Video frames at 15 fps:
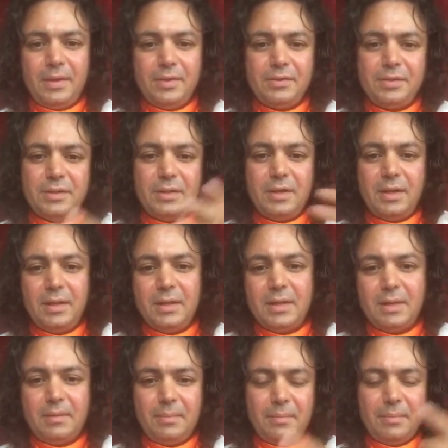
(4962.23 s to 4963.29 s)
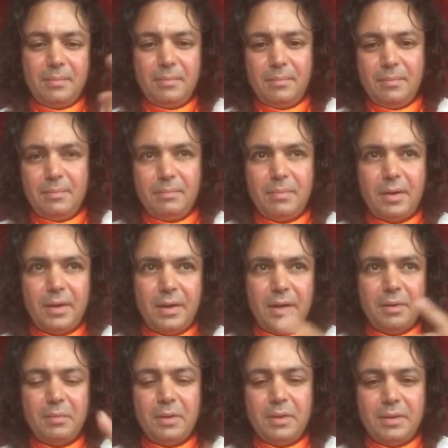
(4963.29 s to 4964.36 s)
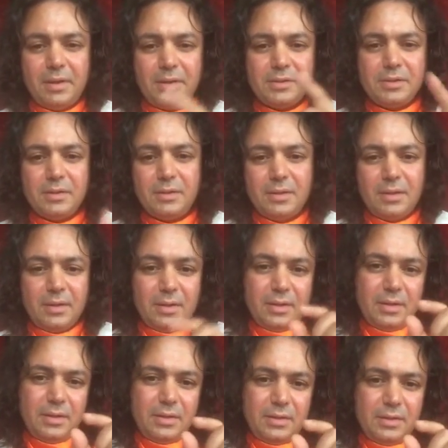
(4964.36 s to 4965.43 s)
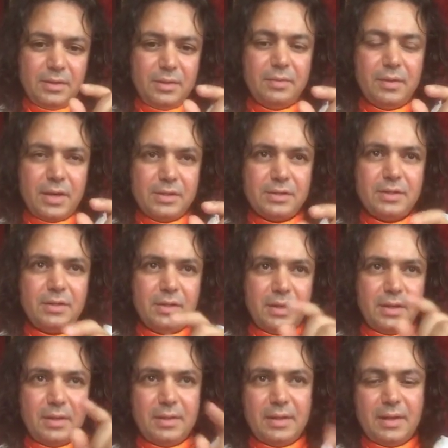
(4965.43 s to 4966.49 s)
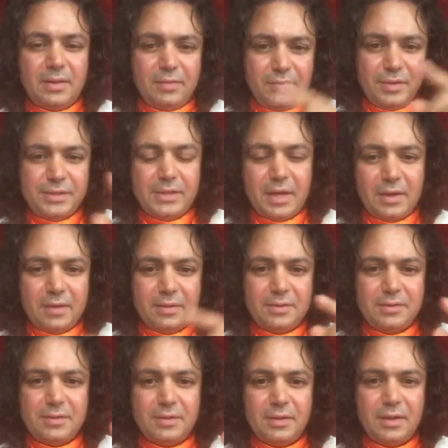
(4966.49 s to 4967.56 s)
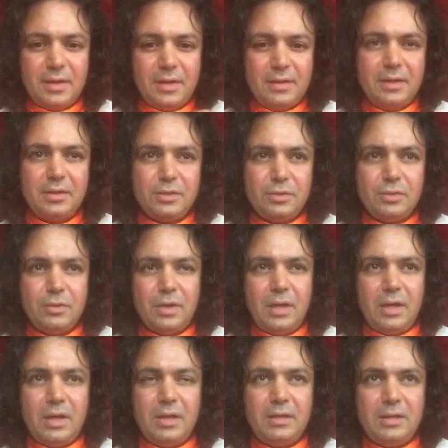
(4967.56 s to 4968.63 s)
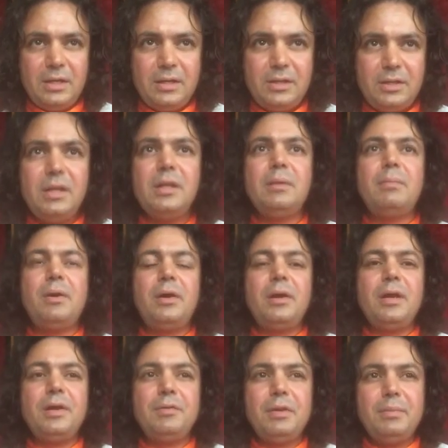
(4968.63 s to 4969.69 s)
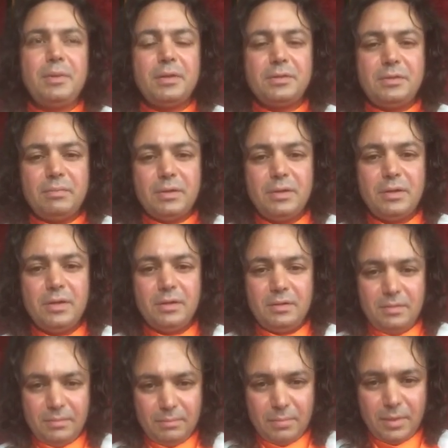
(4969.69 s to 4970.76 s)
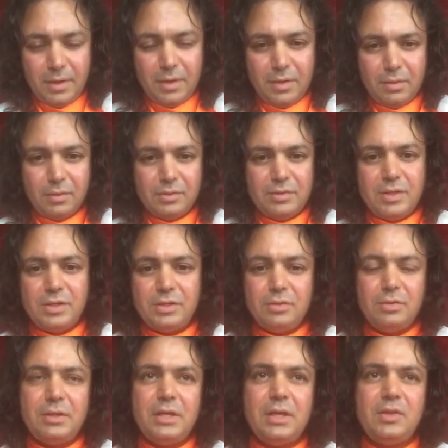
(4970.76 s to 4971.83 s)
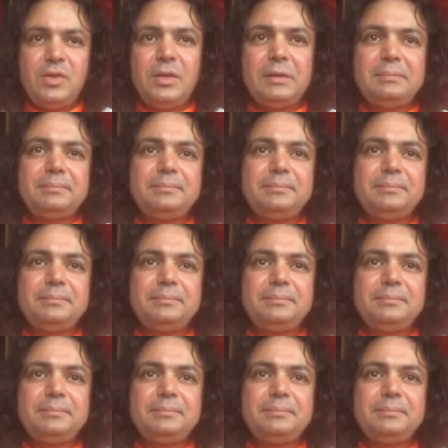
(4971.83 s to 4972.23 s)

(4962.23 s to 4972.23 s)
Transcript: You see, in that body level, there is a duration, and that recycles. And there is no death in the body level, because even the body knows there is no death.